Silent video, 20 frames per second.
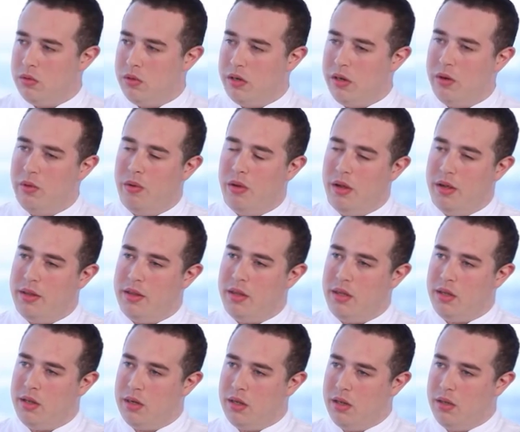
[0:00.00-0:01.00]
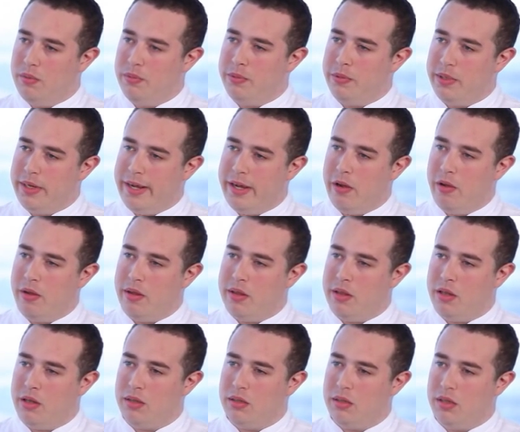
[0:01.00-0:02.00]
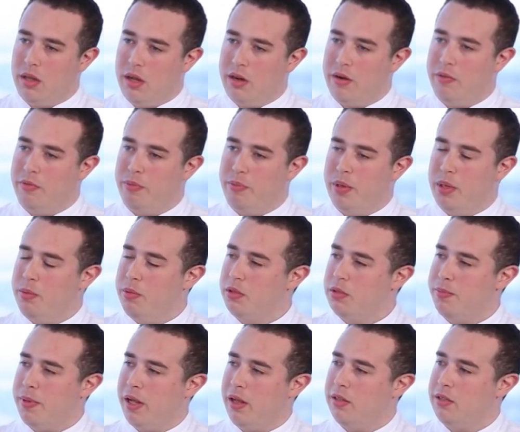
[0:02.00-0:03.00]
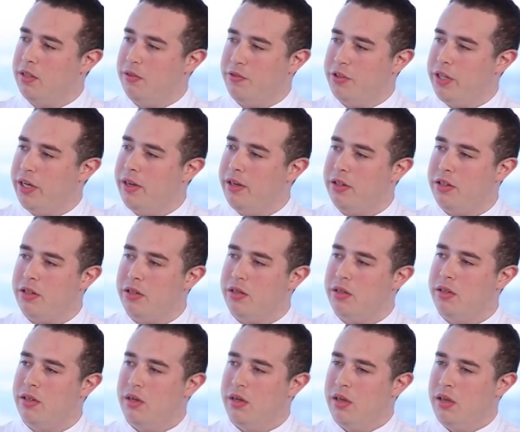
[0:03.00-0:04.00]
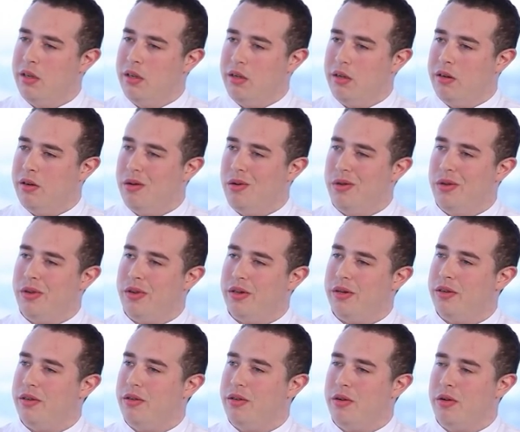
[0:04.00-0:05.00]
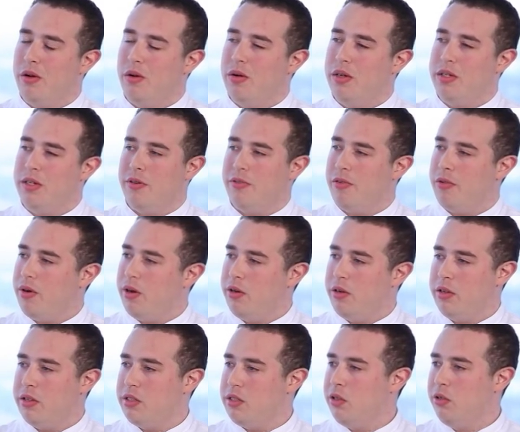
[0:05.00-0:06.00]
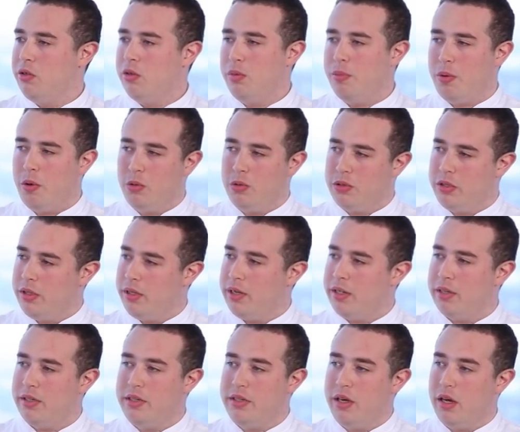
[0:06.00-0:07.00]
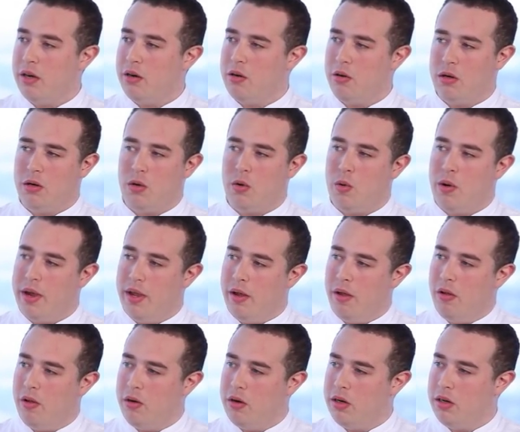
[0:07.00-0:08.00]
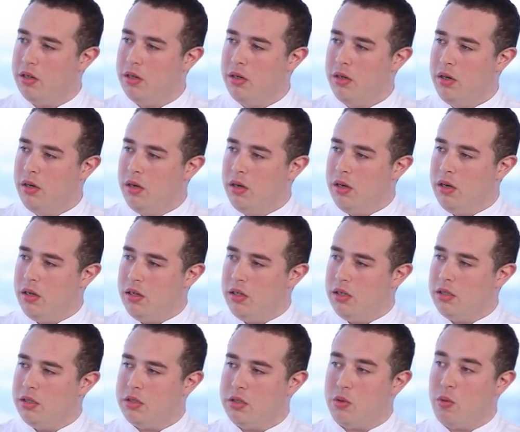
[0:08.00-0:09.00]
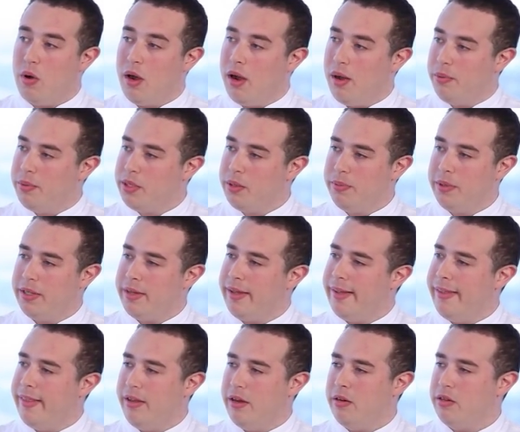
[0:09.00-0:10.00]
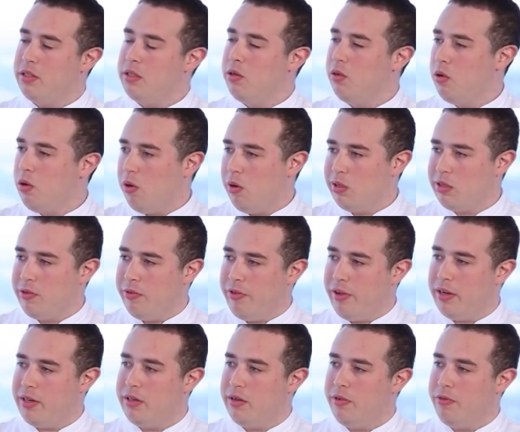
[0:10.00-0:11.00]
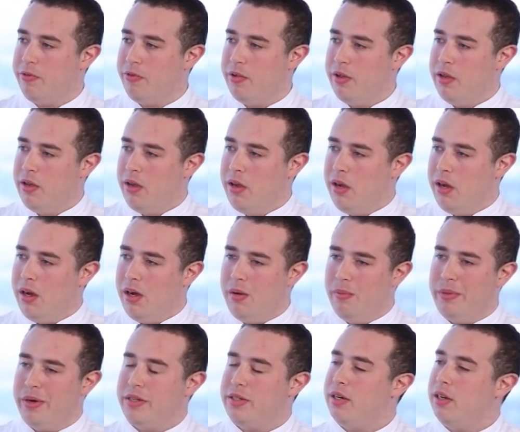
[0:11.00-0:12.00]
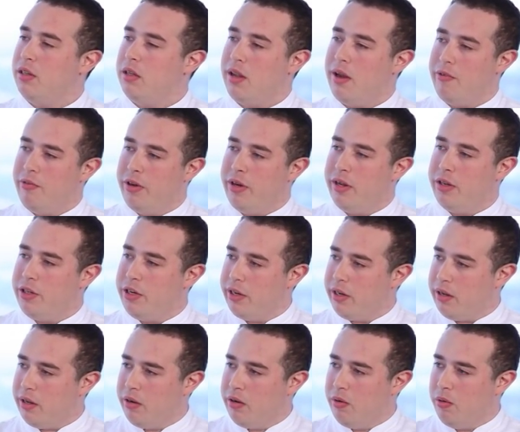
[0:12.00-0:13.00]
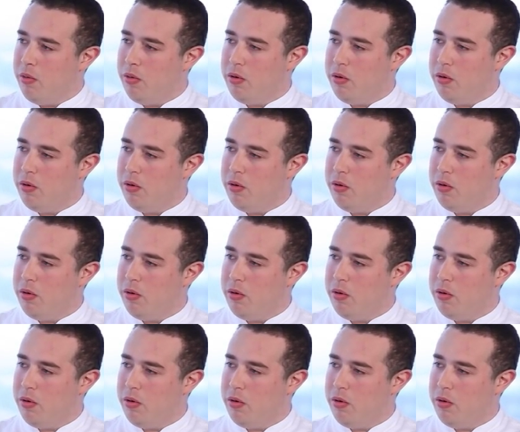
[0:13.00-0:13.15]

All right. Well, I think now a lot of people's palates have changed, and you can go a different route. You can still do a poultry like a duck or a quail or a squab, something like that, and they're still cost effective, but it's not the everyday chicken